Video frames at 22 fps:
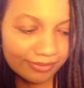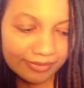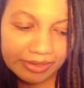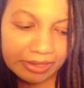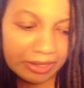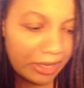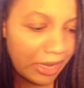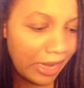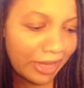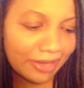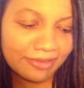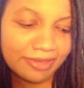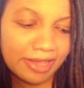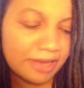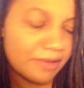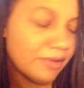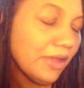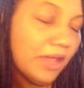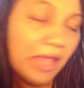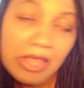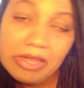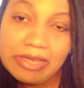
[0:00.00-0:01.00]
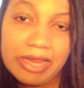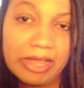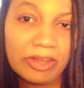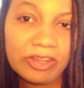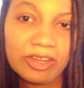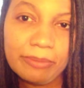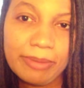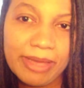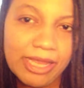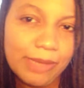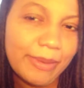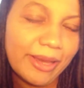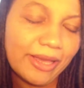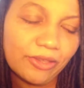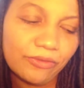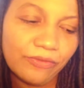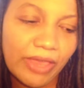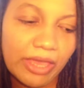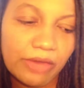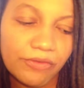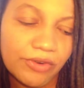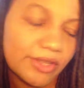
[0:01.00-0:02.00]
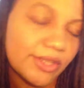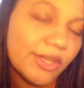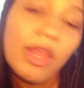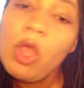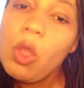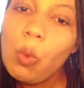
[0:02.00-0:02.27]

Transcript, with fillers: Yes, it not going to be anybody's favorite.